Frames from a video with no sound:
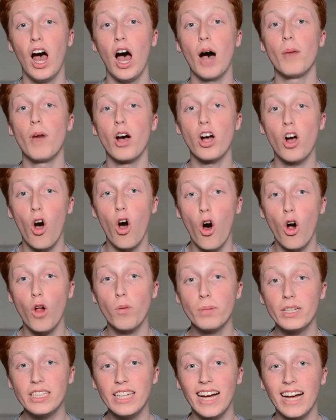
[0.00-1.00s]
Among all
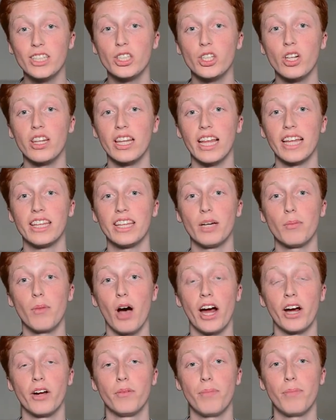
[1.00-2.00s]
potential lithium
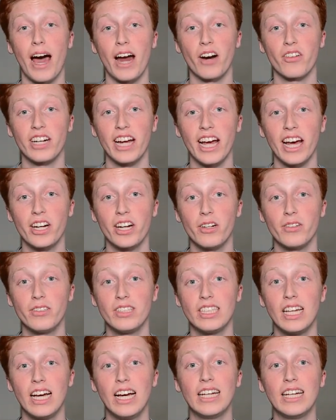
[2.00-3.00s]
ion battery
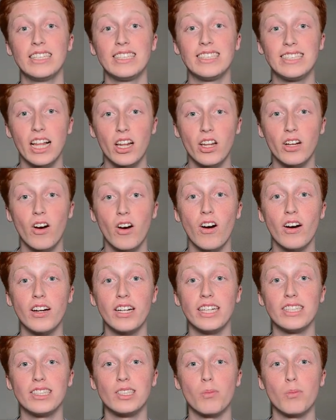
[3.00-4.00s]
anodes, silicon
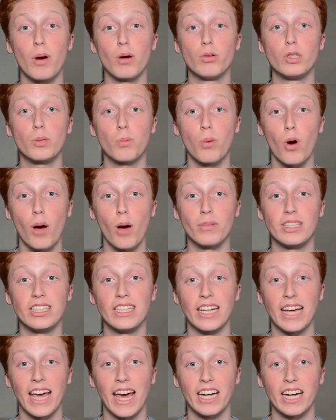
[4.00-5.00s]
is the most
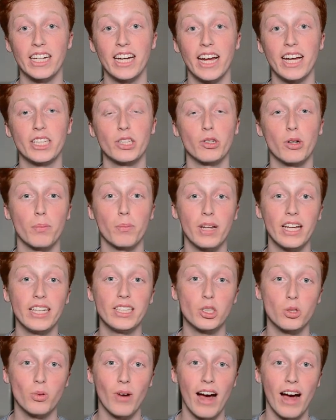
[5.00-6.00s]
promising candidate to
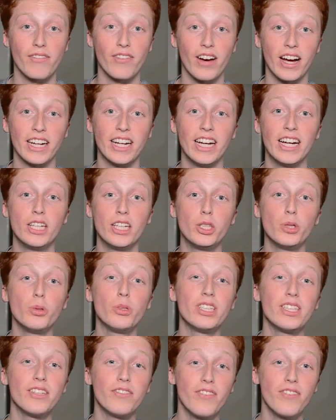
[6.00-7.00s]
replace graphite due
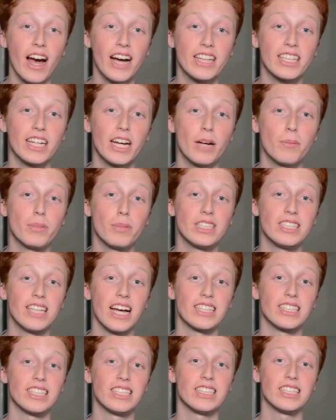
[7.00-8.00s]
to the fact that it
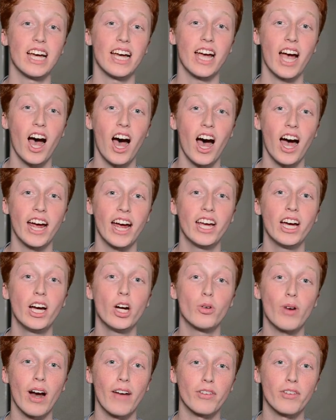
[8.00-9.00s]
possesses a high
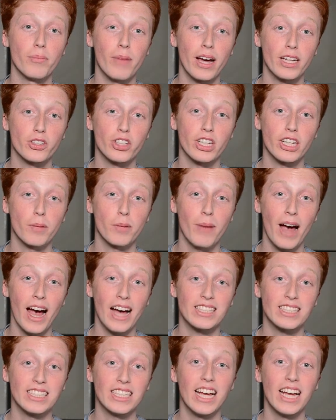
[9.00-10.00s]
gravimetric
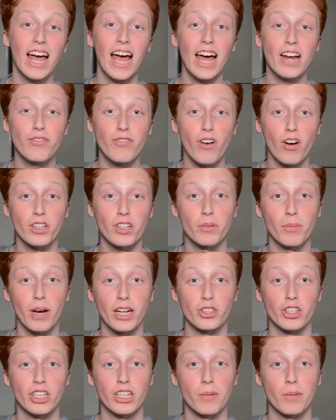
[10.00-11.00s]
capacity and
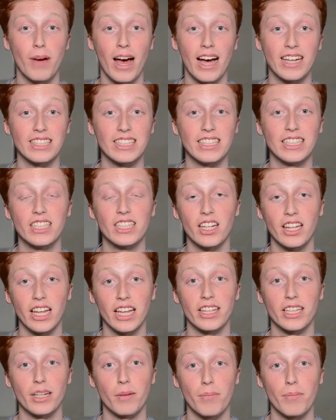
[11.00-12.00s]
volumetric capacity to
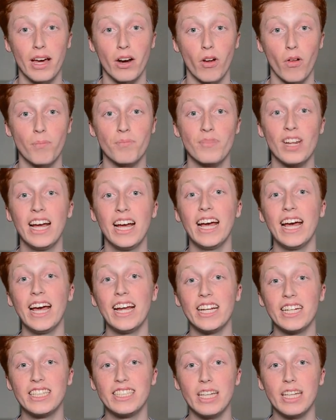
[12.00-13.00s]
lithium metal.
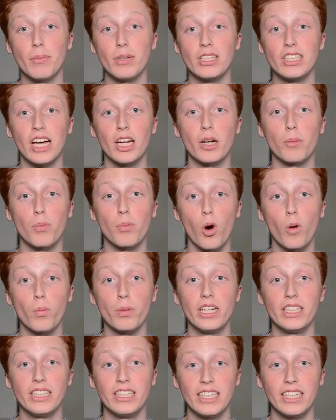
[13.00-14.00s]
It exhibits an
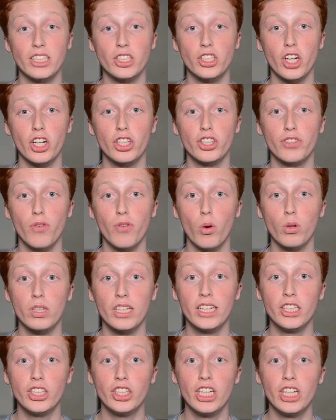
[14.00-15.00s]
appropriate discharge
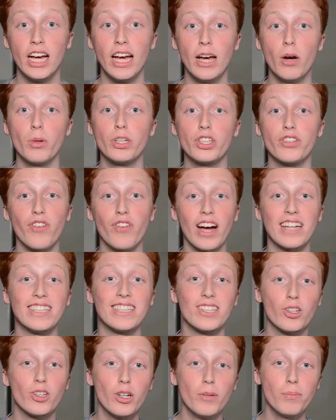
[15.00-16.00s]
voltage, which
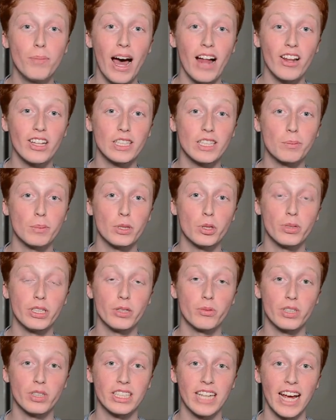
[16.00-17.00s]
finds a good balance
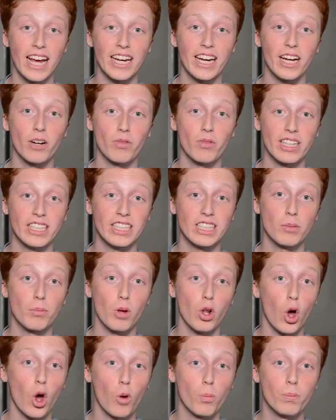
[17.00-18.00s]
between retaining
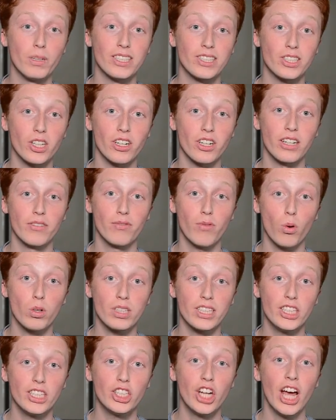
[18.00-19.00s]
reasonable open circuit
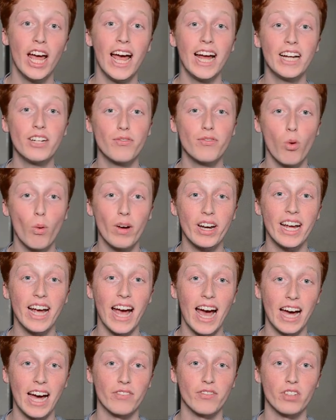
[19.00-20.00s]
voltage and
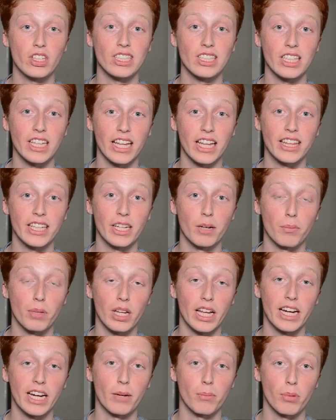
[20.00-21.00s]
avoiding adverse lithium
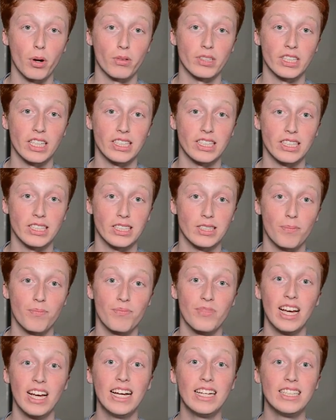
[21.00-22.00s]
plating processes.
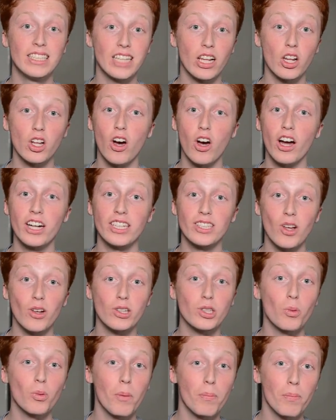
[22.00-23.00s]
Silicon is
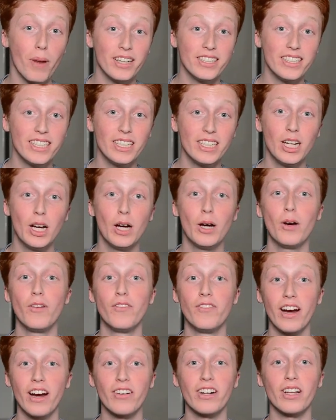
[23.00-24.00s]
also abundant,
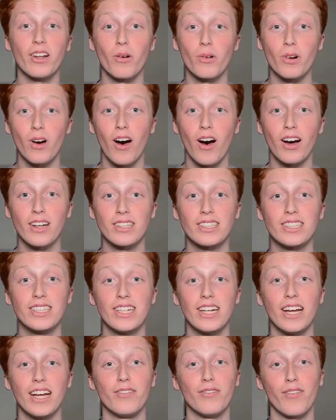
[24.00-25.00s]
very low cost,
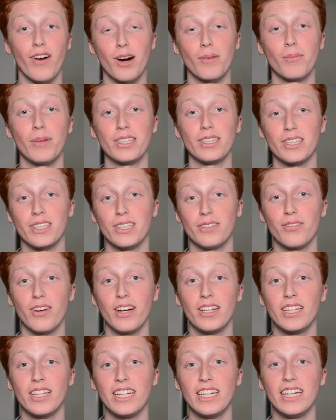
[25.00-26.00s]
environmentally
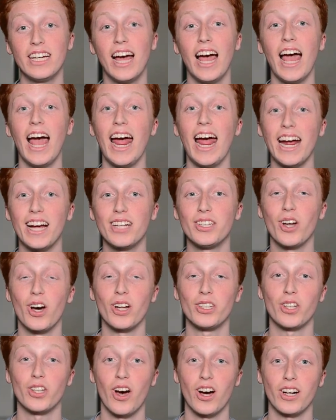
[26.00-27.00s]
friendly, and
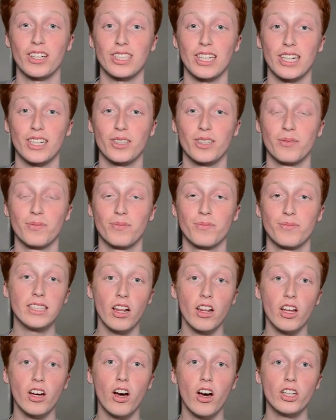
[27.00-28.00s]
non-toxic.
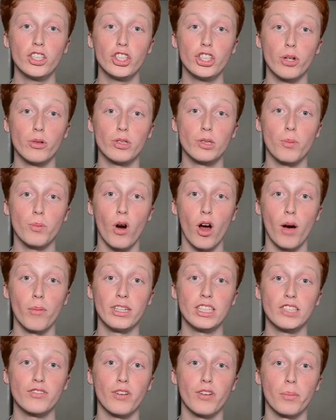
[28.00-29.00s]
Silicon shows
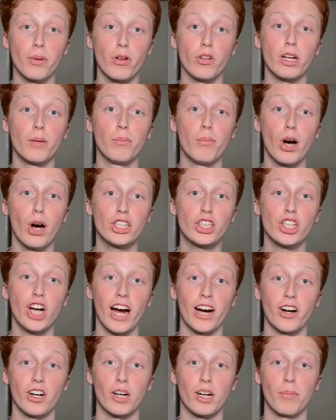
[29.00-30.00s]
promise for building much
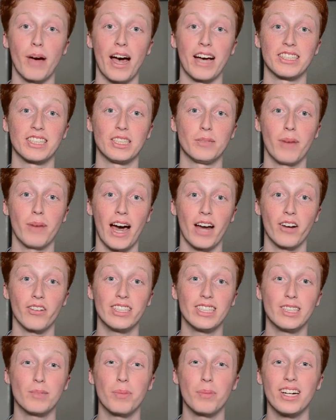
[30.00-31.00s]
higher capacity
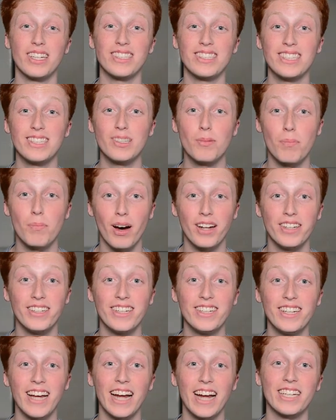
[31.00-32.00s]
batteries because it's
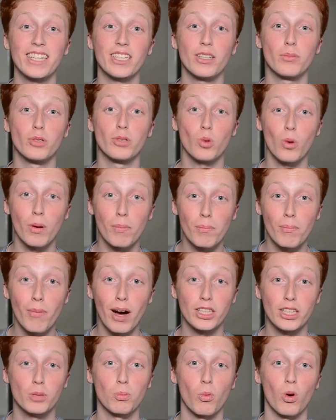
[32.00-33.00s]
abundant and can absorb
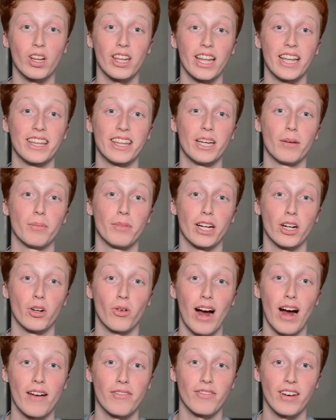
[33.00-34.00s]
much more lithium than
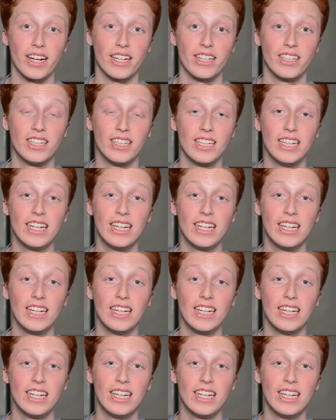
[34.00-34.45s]
graphite.